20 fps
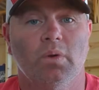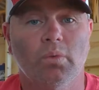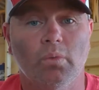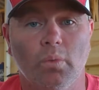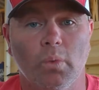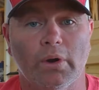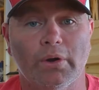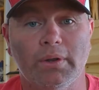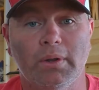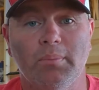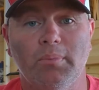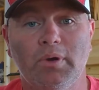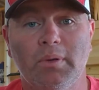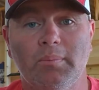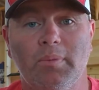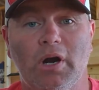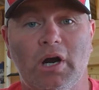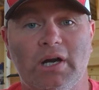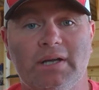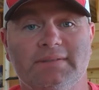Where do you
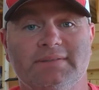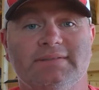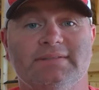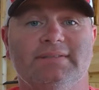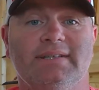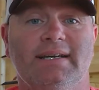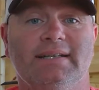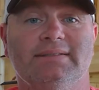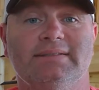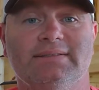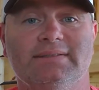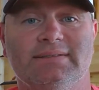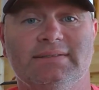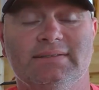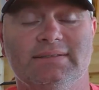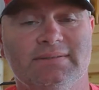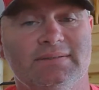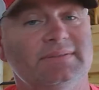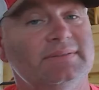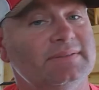put ponds?
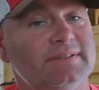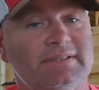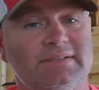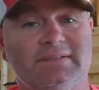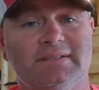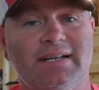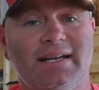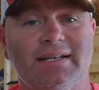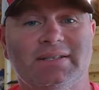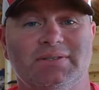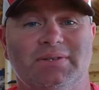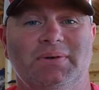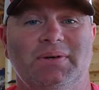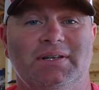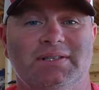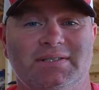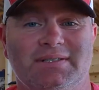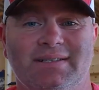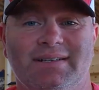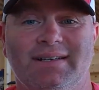That's the next
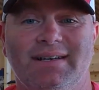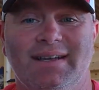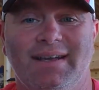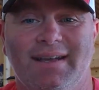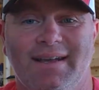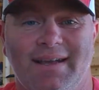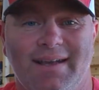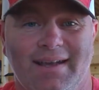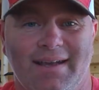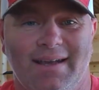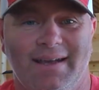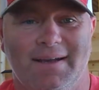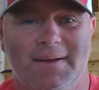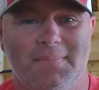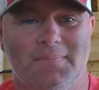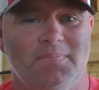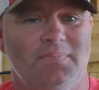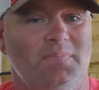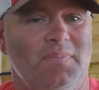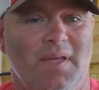question.
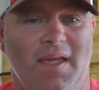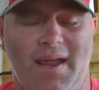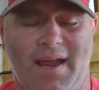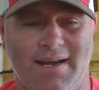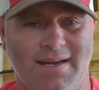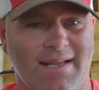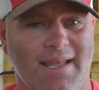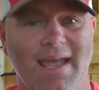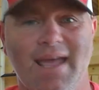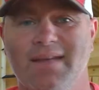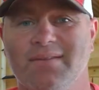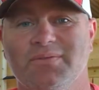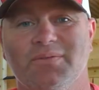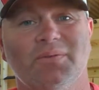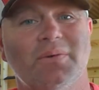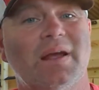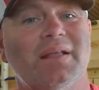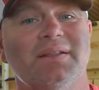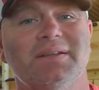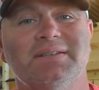And
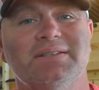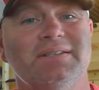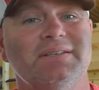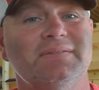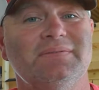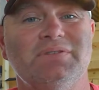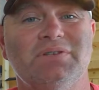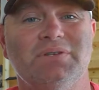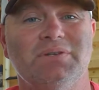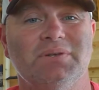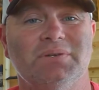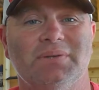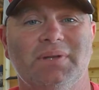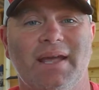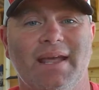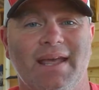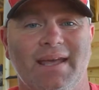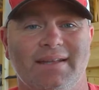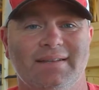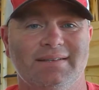again, relative to your
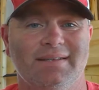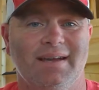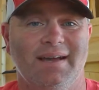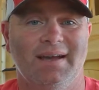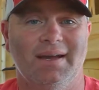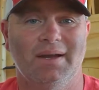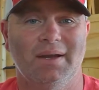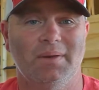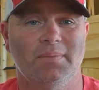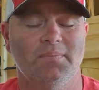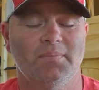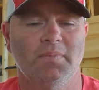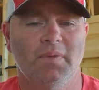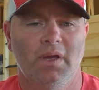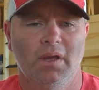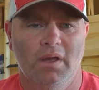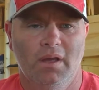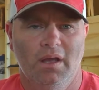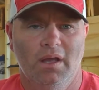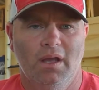land.
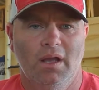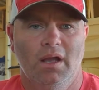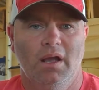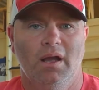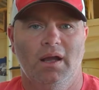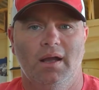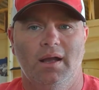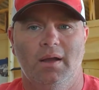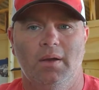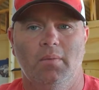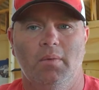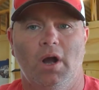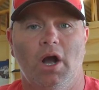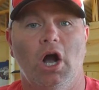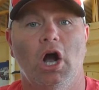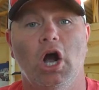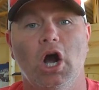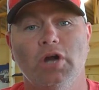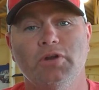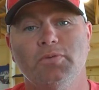
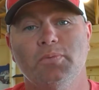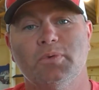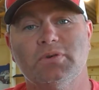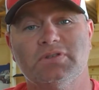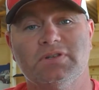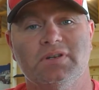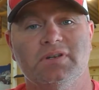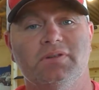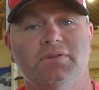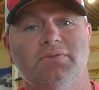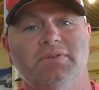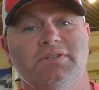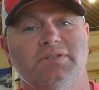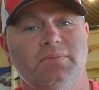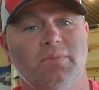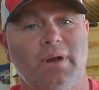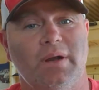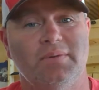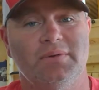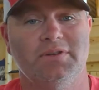100% of the
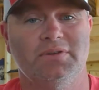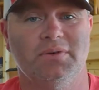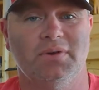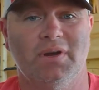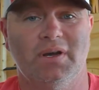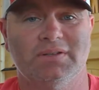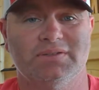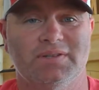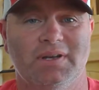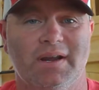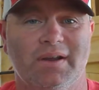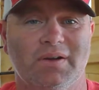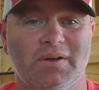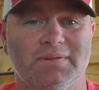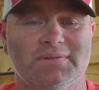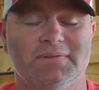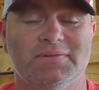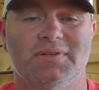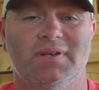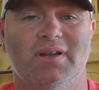reason why we do an on-site
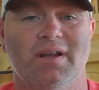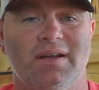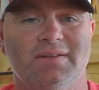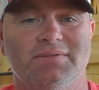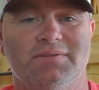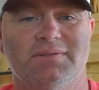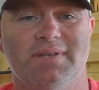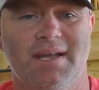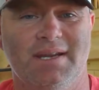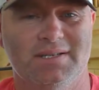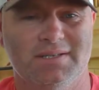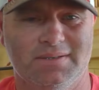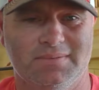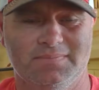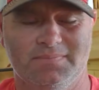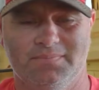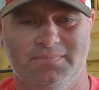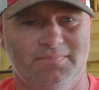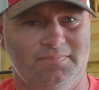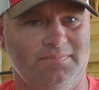
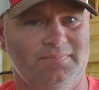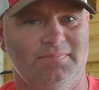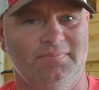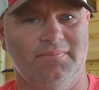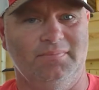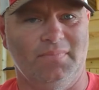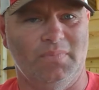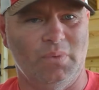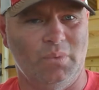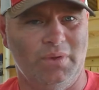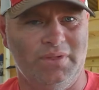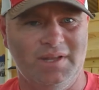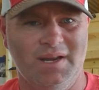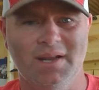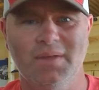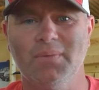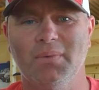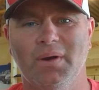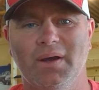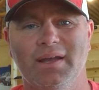consultation with
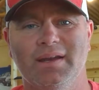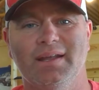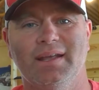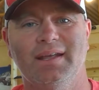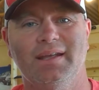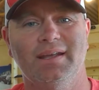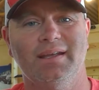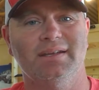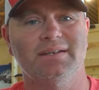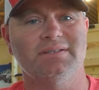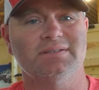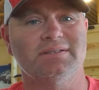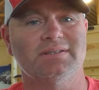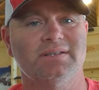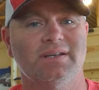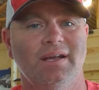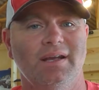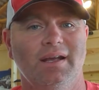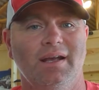anyone is